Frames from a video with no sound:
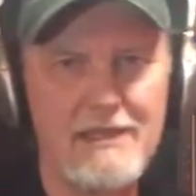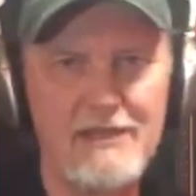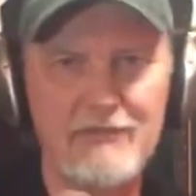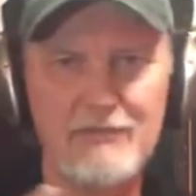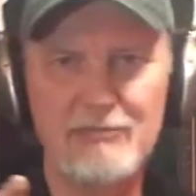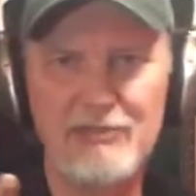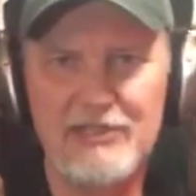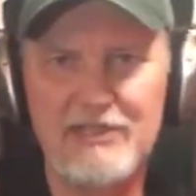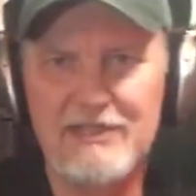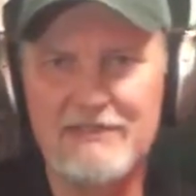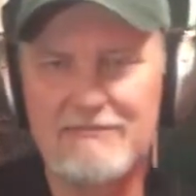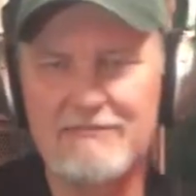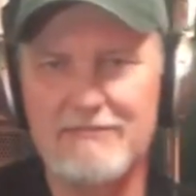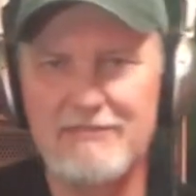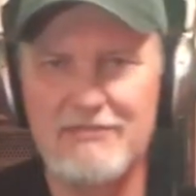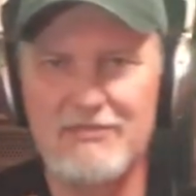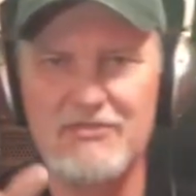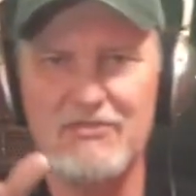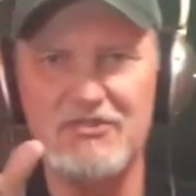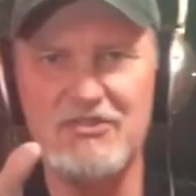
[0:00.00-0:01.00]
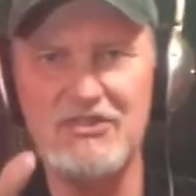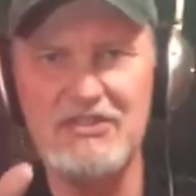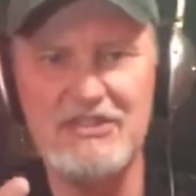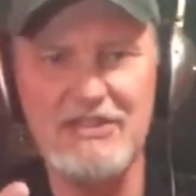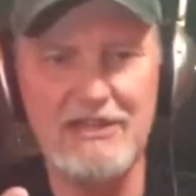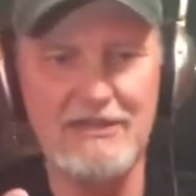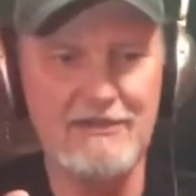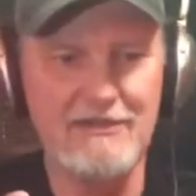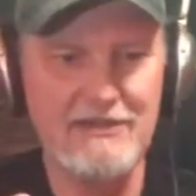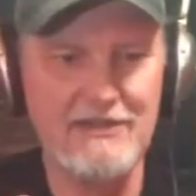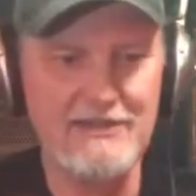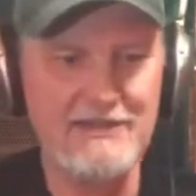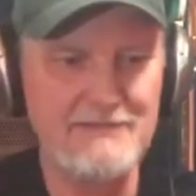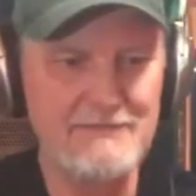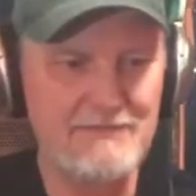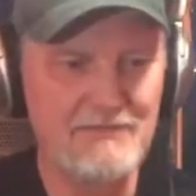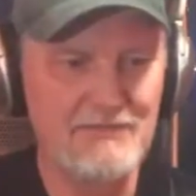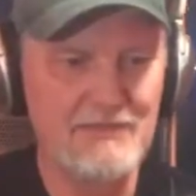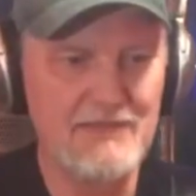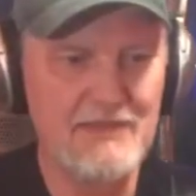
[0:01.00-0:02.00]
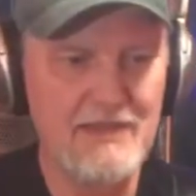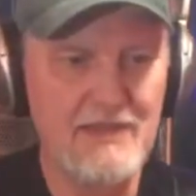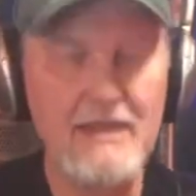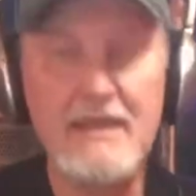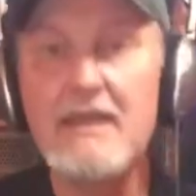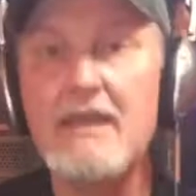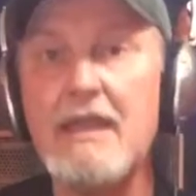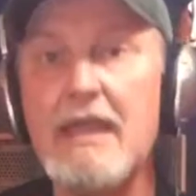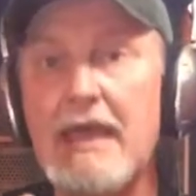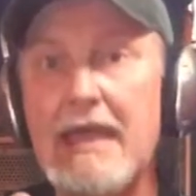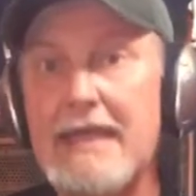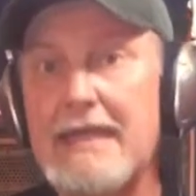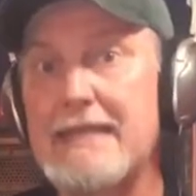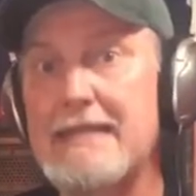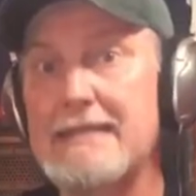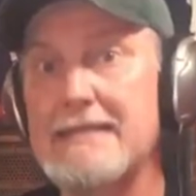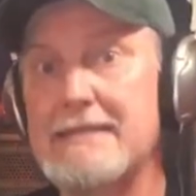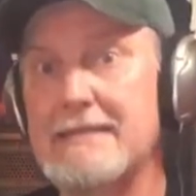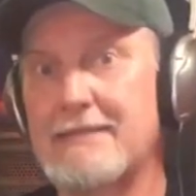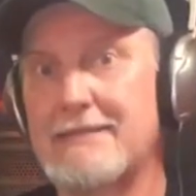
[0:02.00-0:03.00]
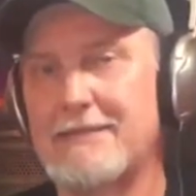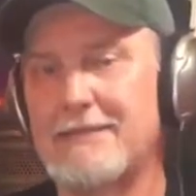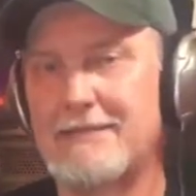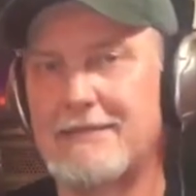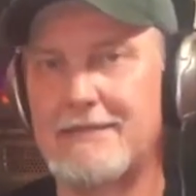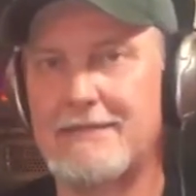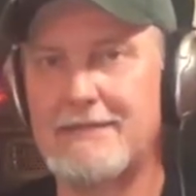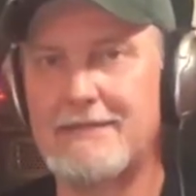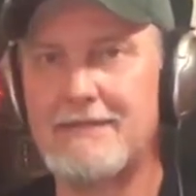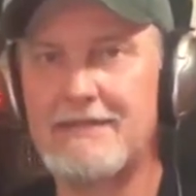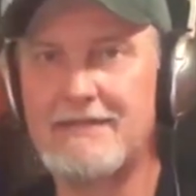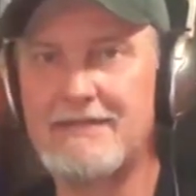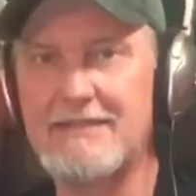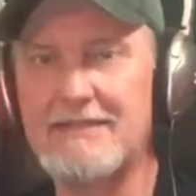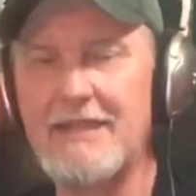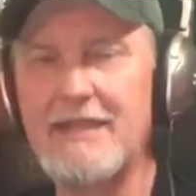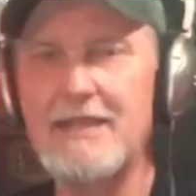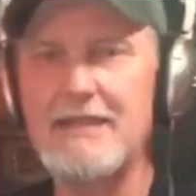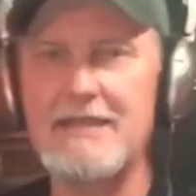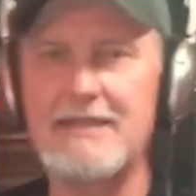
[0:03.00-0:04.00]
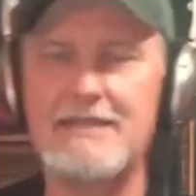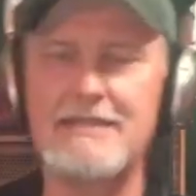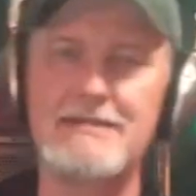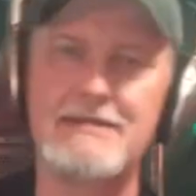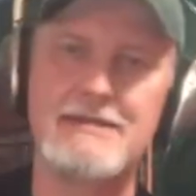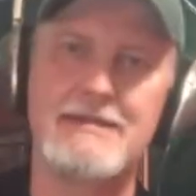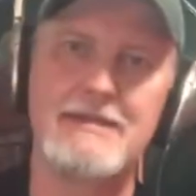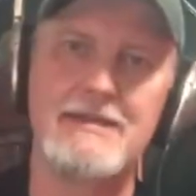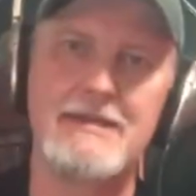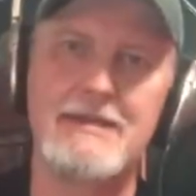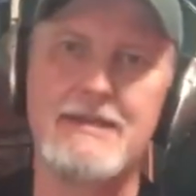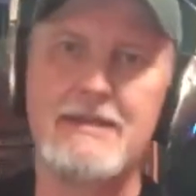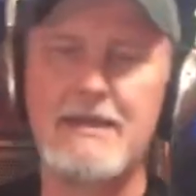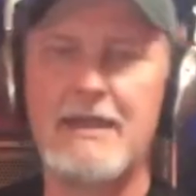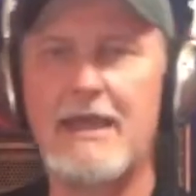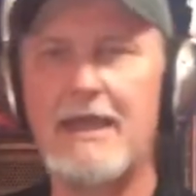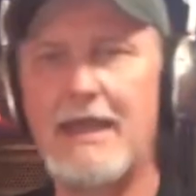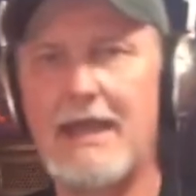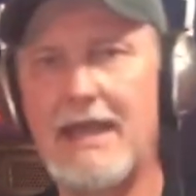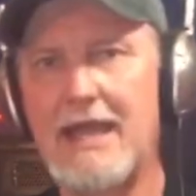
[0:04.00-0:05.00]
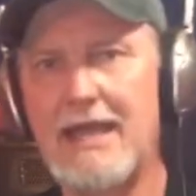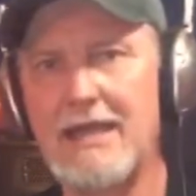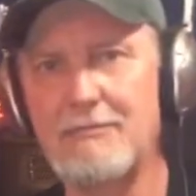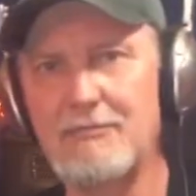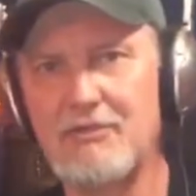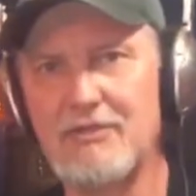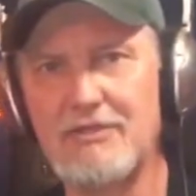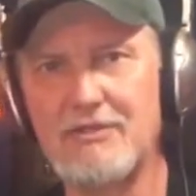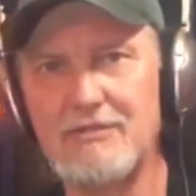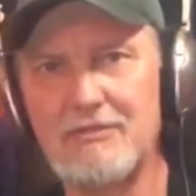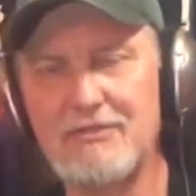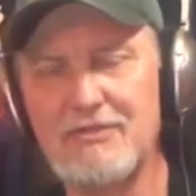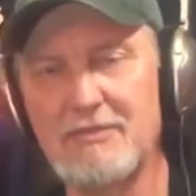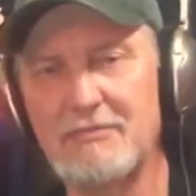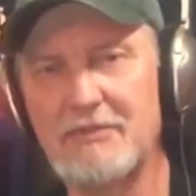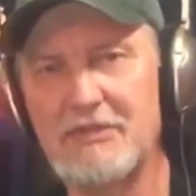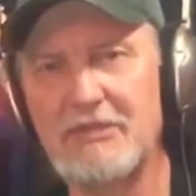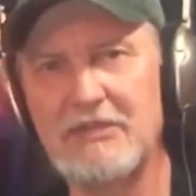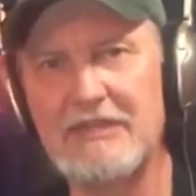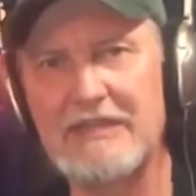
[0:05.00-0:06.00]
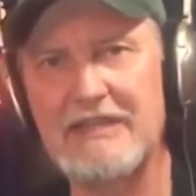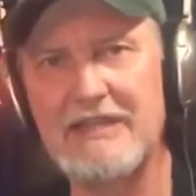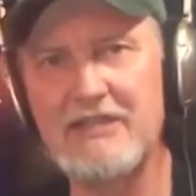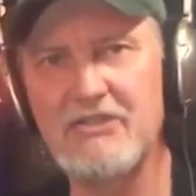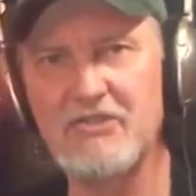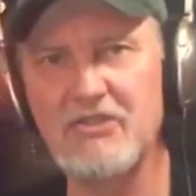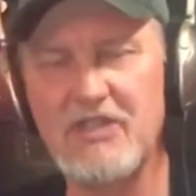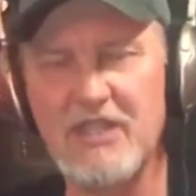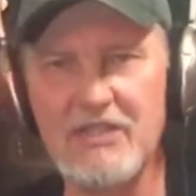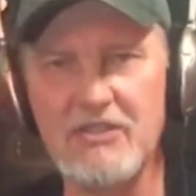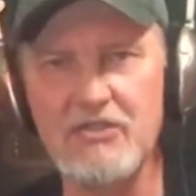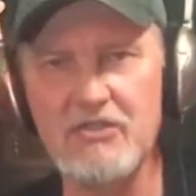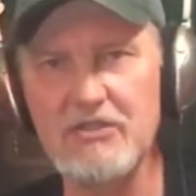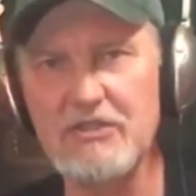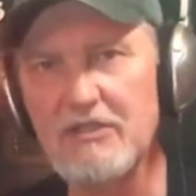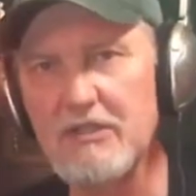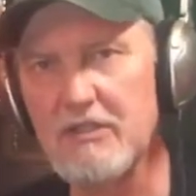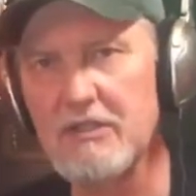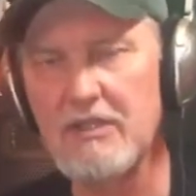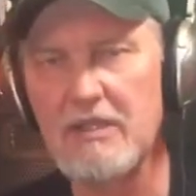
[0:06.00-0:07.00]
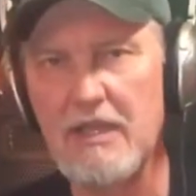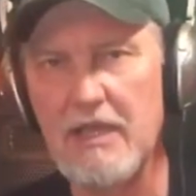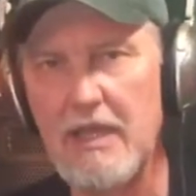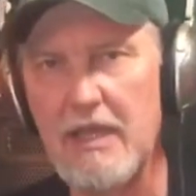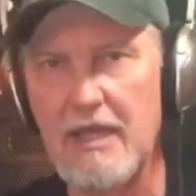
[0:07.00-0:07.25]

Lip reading: everybody. It's TR again. And today I'm going to do something a little educational.